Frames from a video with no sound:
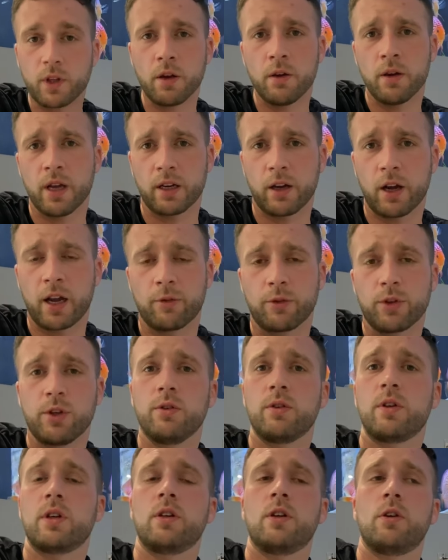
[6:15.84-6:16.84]
and how
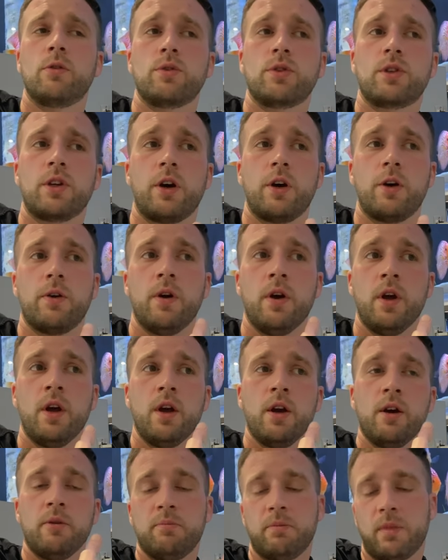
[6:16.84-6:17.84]
you can also
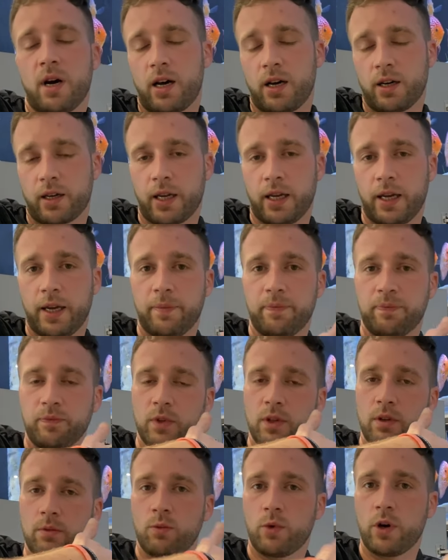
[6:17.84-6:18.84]
mark it,
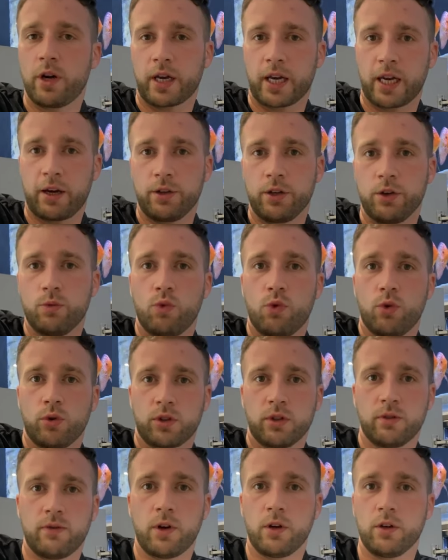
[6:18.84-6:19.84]
work out your
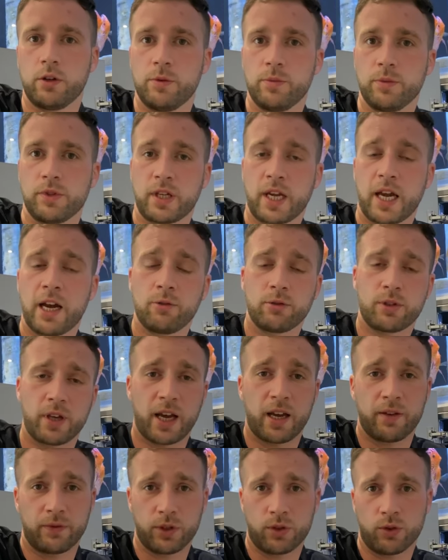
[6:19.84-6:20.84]
water volumes and how to
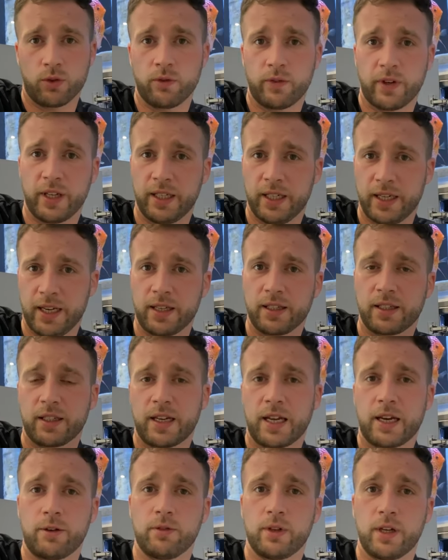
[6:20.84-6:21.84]
have your sort of inlets
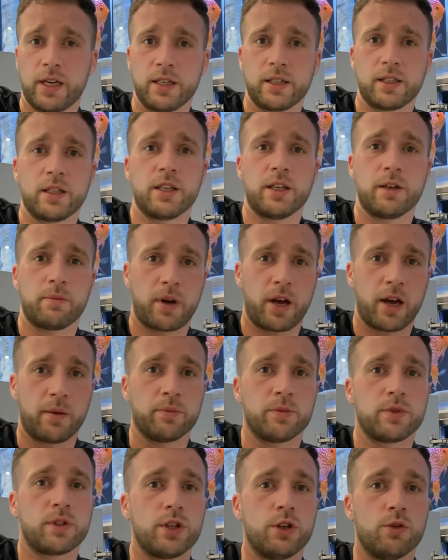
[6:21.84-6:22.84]
and outlets and your
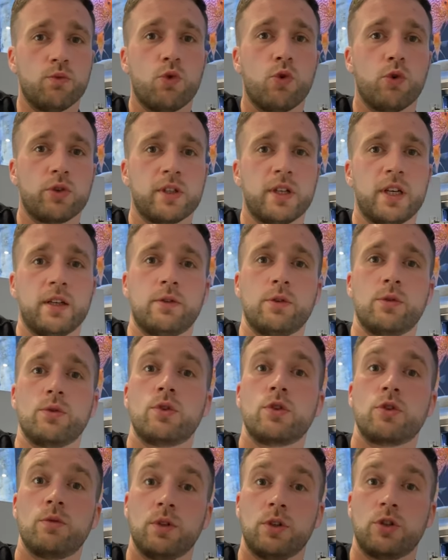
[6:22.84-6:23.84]
pumps and your water levels
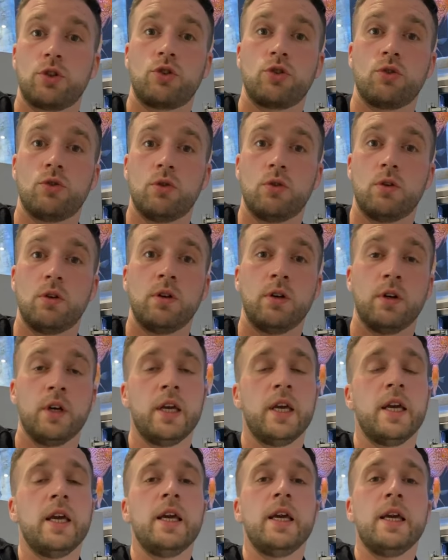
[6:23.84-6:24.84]
to ensure
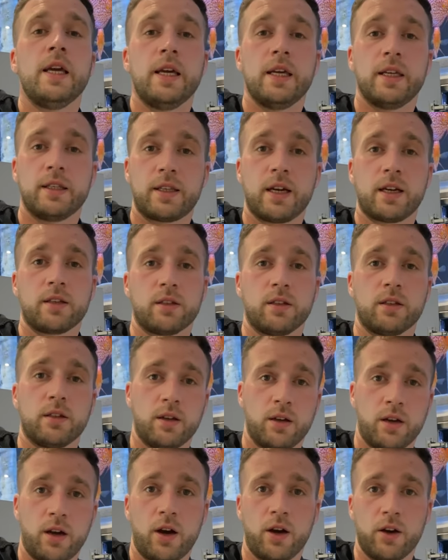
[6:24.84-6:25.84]
it doesn't
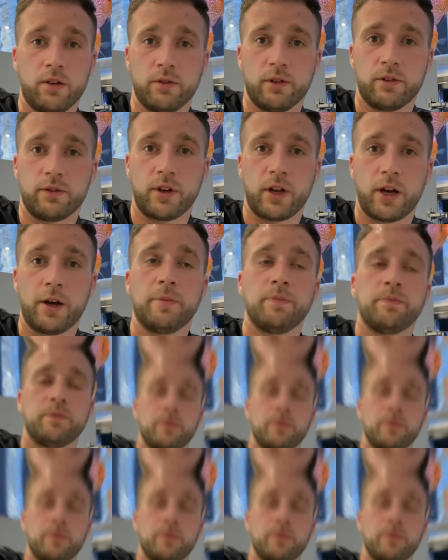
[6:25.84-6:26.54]
overflow.